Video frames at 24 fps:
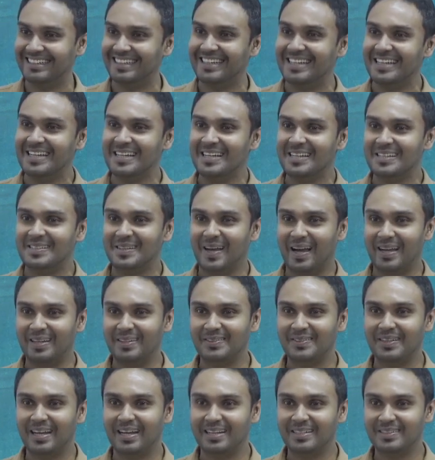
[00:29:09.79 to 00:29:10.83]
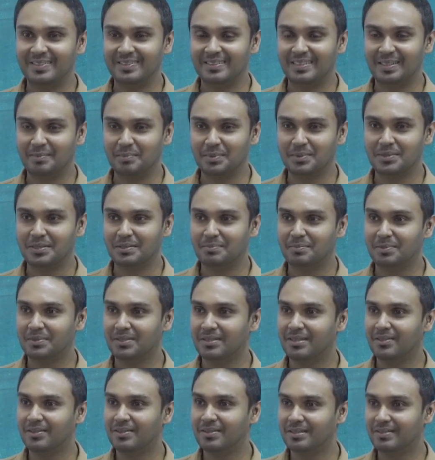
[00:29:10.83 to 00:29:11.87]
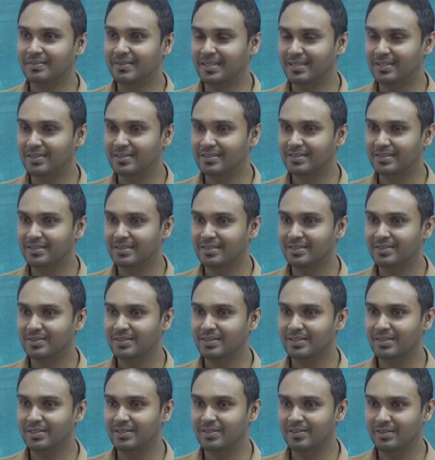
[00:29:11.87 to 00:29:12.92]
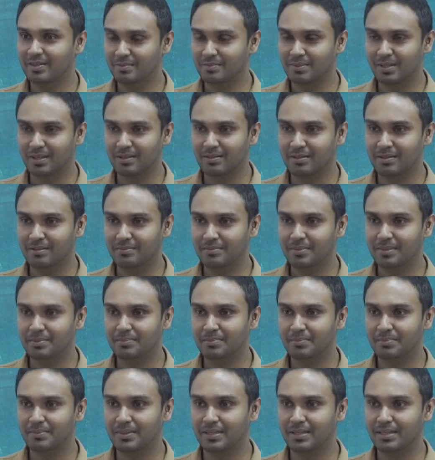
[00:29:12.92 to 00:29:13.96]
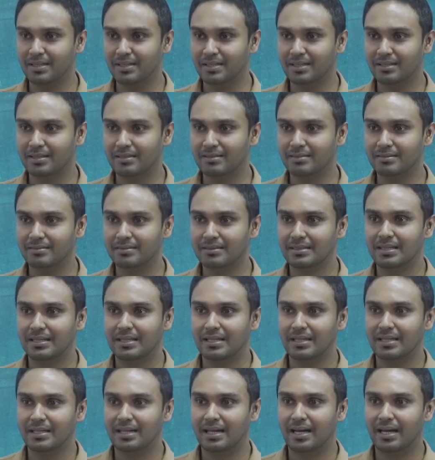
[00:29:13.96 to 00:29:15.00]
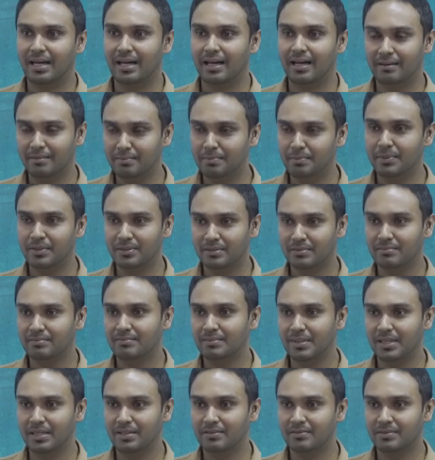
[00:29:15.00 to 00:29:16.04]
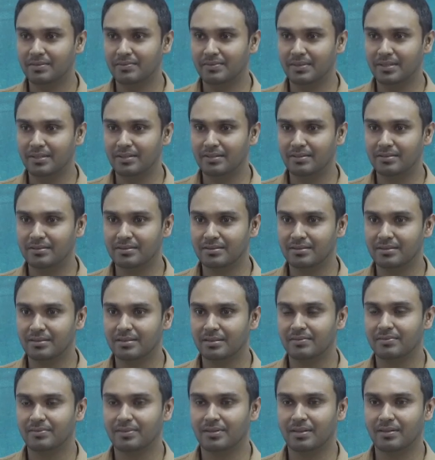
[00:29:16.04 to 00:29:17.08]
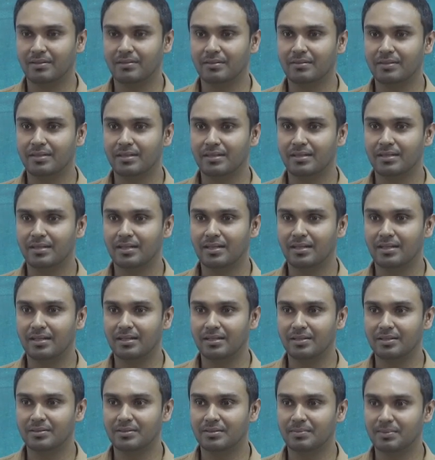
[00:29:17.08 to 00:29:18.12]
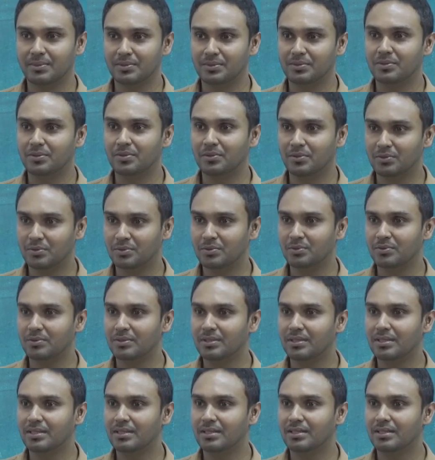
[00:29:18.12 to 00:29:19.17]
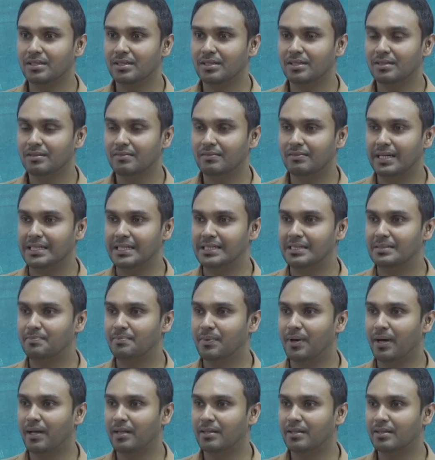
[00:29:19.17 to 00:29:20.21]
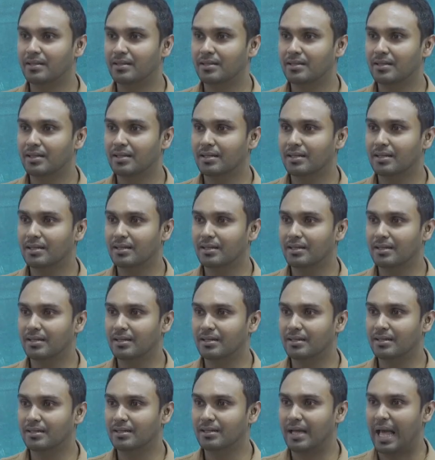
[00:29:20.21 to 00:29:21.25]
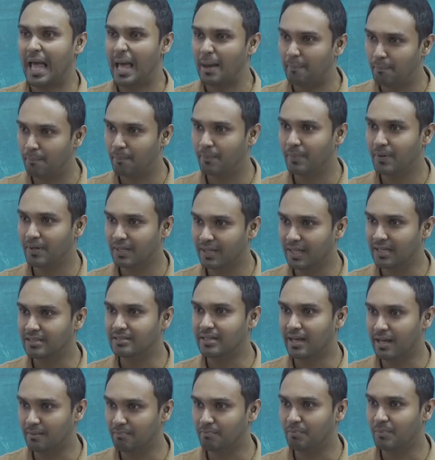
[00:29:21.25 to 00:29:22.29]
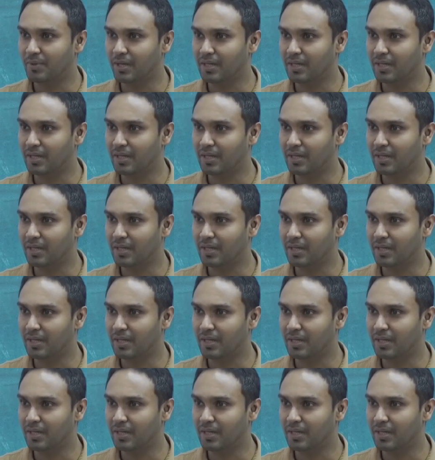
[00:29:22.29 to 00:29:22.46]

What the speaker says: So I don't supposed to put all the videos to the YouTube now. I have put many of the videos for now, and you're supposed to go through the WisePath app. There's an app, right?